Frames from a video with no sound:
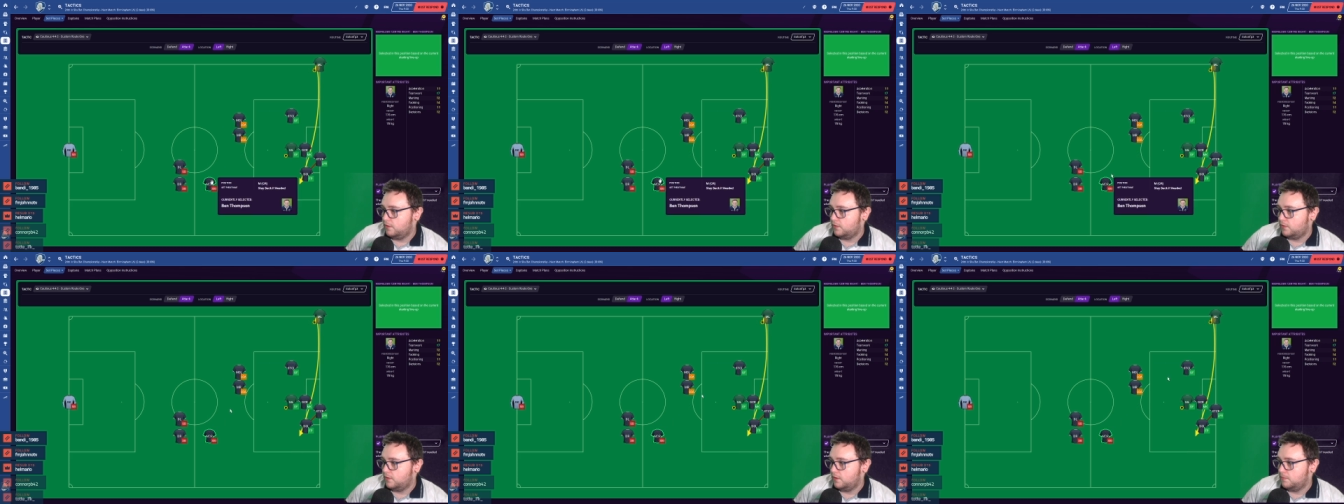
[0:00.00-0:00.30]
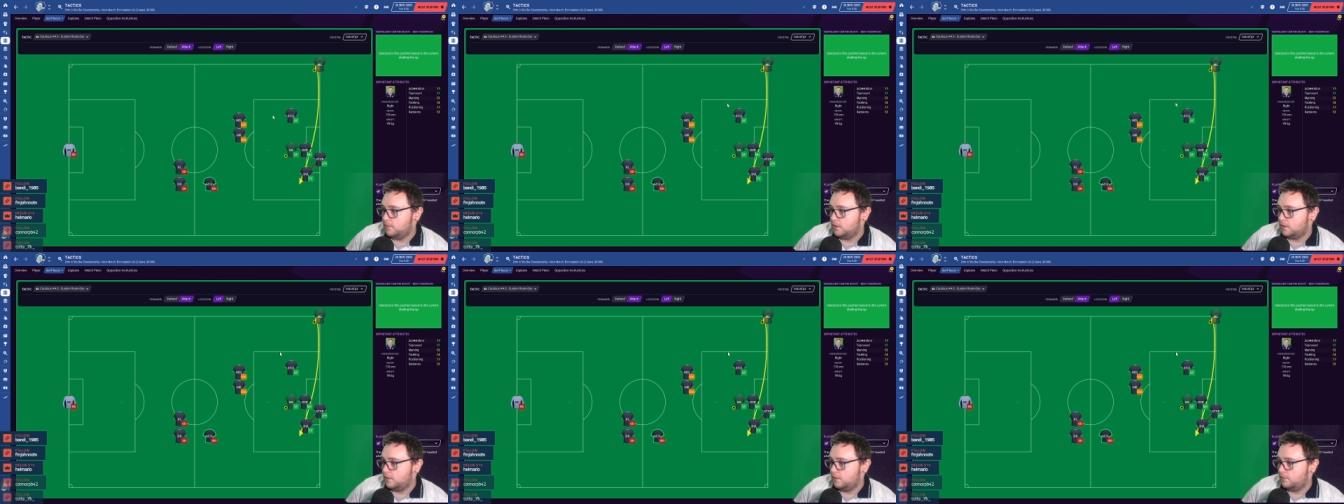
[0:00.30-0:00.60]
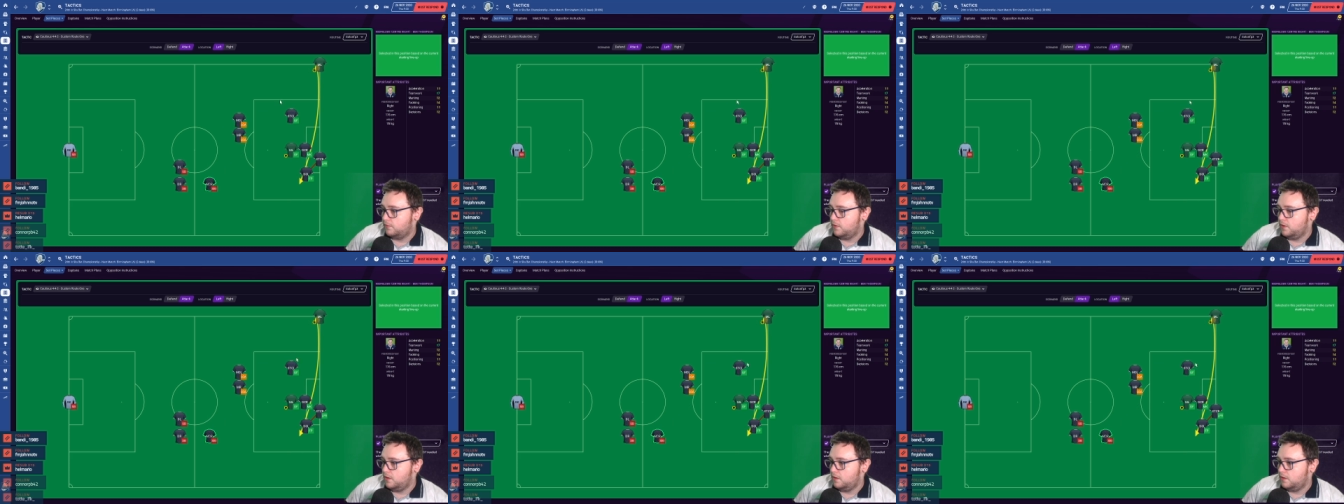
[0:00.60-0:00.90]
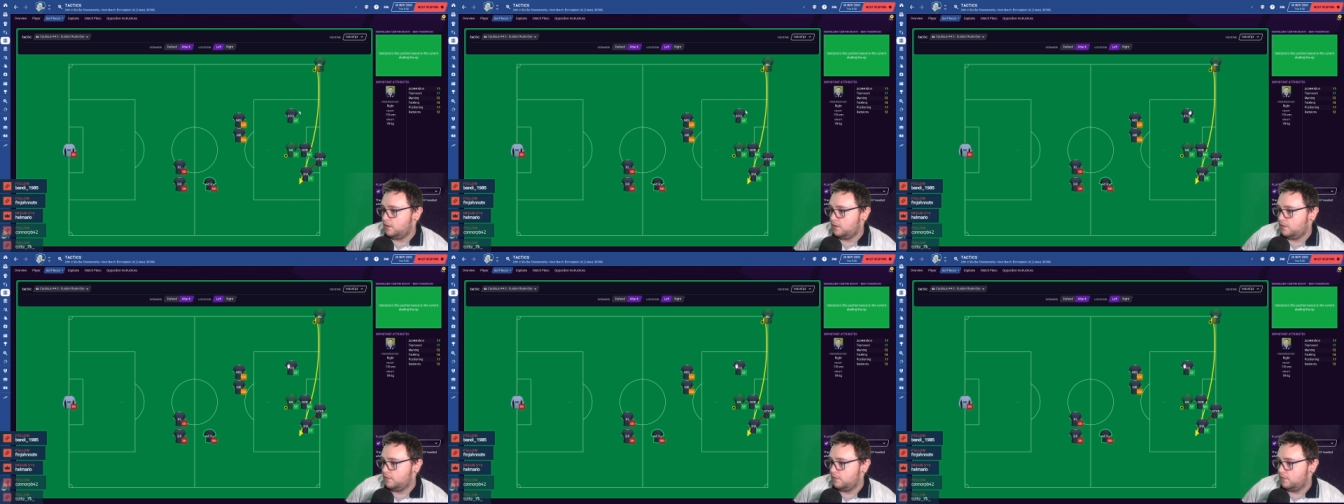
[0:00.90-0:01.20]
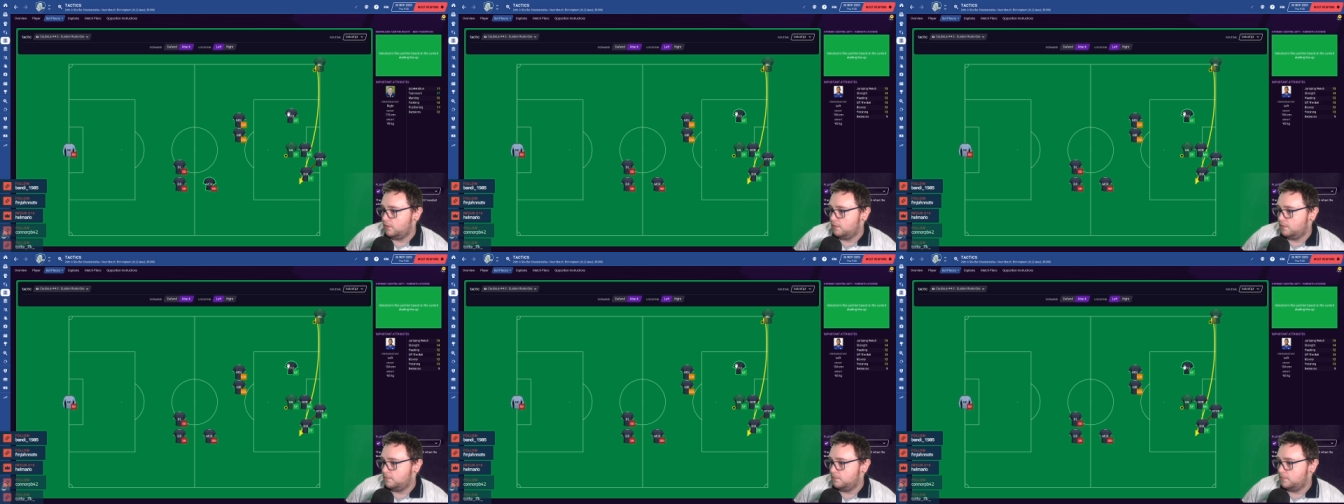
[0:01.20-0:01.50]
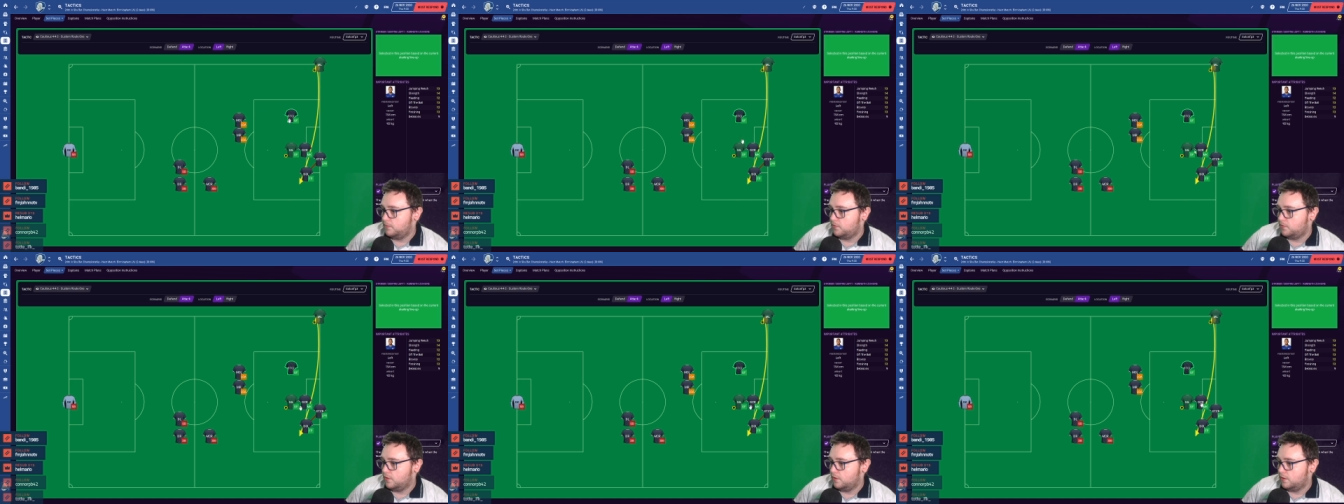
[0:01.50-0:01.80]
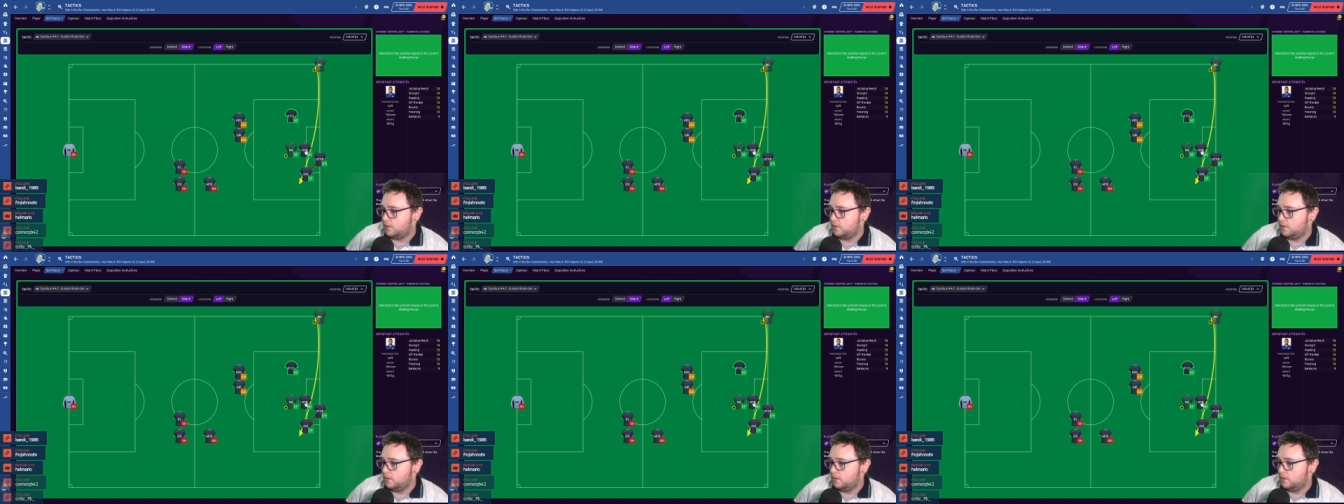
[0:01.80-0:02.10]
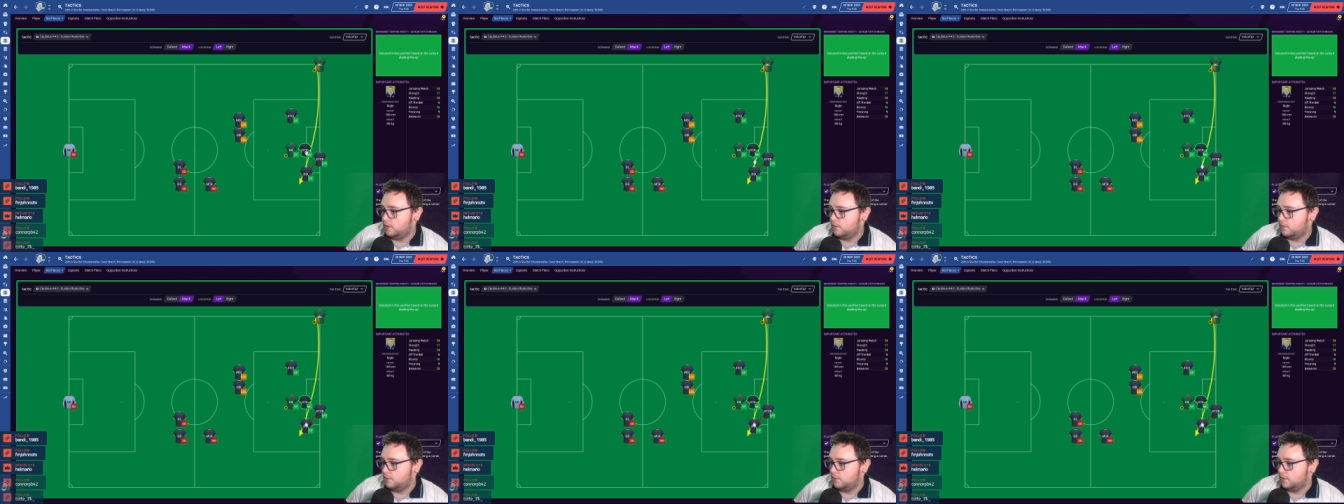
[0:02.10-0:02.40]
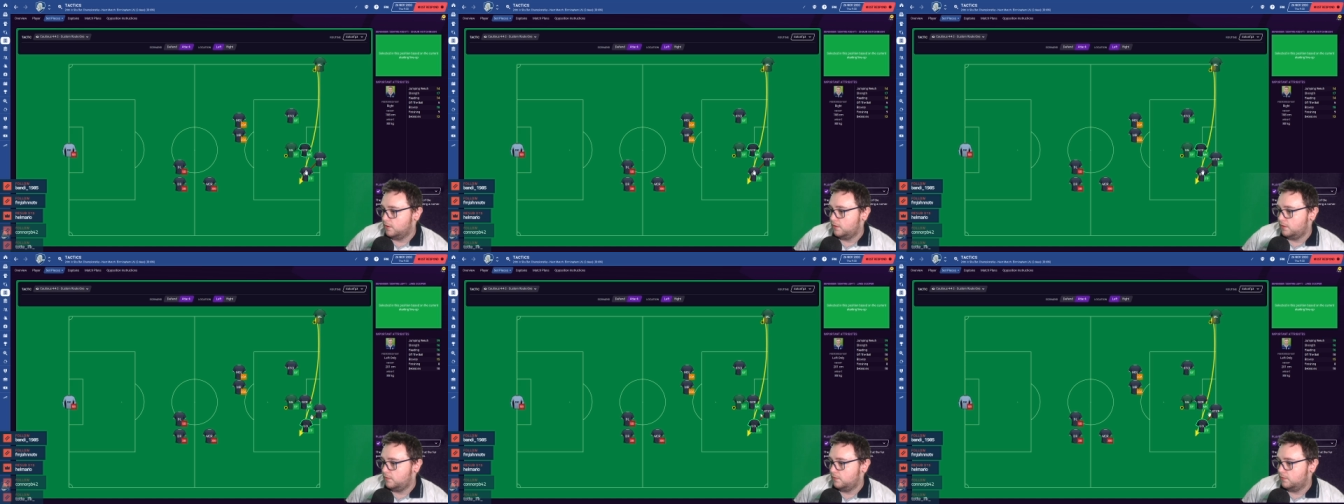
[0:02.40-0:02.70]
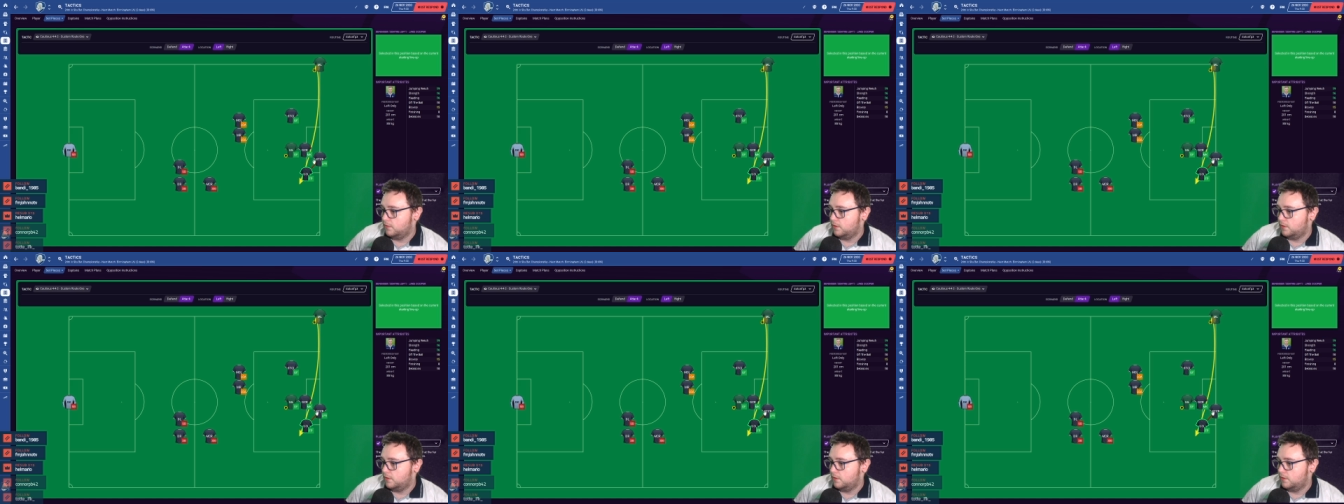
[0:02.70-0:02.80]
Stay back if needed. Yep, striker. Right.